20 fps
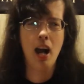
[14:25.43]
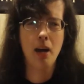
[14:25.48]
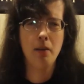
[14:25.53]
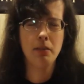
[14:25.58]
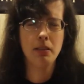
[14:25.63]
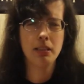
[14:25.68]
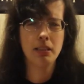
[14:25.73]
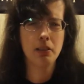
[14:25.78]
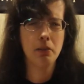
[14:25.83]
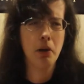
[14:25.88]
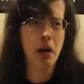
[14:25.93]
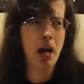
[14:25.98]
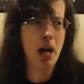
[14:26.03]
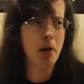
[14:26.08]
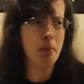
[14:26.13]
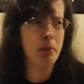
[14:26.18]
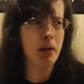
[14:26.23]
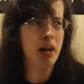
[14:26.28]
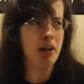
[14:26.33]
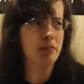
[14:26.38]
I'm just so
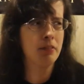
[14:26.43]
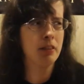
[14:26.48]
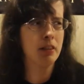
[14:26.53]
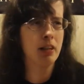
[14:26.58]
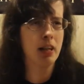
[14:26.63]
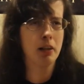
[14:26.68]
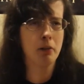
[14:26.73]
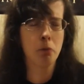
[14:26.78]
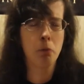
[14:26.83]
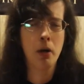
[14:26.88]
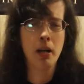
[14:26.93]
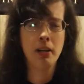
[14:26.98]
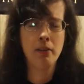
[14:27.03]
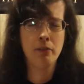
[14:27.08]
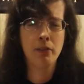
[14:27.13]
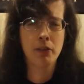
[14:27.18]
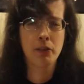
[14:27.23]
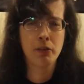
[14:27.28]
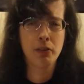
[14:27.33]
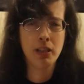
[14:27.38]
happy after like waiting
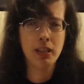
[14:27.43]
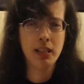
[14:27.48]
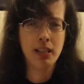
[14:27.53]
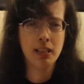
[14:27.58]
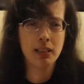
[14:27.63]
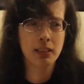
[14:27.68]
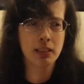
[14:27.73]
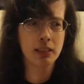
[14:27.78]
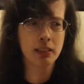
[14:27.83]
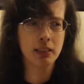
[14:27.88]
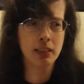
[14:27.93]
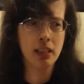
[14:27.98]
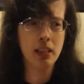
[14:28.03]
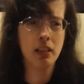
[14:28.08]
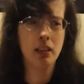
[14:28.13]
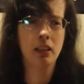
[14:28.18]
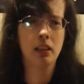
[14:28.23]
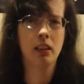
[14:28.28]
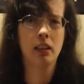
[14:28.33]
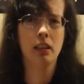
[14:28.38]
for three years because
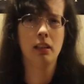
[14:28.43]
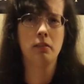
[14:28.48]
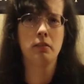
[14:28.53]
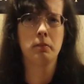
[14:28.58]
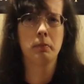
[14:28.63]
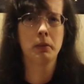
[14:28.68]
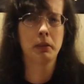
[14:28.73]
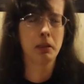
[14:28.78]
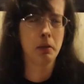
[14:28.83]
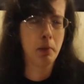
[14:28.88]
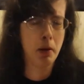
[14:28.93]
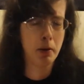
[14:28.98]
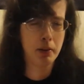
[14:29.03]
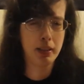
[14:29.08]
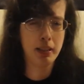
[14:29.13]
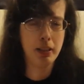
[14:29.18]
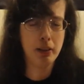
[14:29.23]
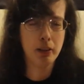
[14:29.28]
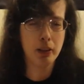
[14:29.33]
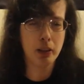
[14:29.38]
literally it was supposed to come out a
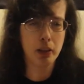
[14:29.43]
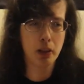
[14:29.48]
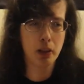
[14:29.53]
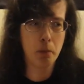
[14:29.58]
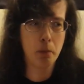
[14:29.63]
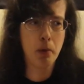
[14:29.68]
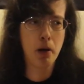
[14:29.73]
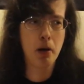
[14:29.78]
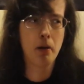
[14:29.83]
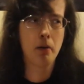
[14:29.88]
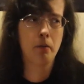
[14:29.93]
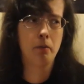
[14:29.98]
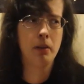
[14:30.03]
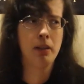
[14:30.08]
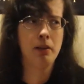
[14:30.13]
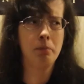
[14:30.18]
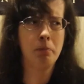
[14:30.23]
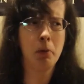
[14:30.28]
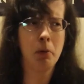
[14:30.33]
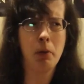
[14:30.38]
year ago, but
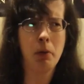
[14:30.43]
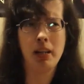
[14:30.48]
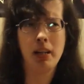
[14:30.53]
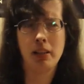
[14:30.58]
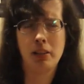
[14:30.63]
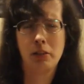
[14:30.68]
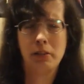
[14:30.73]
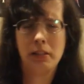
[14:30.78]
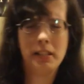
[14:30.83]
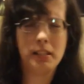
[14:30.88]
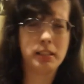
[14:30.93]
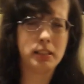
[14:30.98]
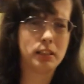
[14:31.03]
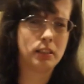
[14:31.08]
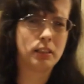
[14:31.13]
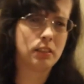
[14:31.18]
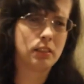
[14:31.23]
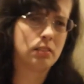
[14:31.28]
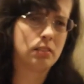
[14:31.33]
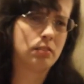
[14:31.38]
we'd been waiting two
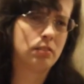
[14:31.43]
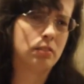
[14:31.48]
years.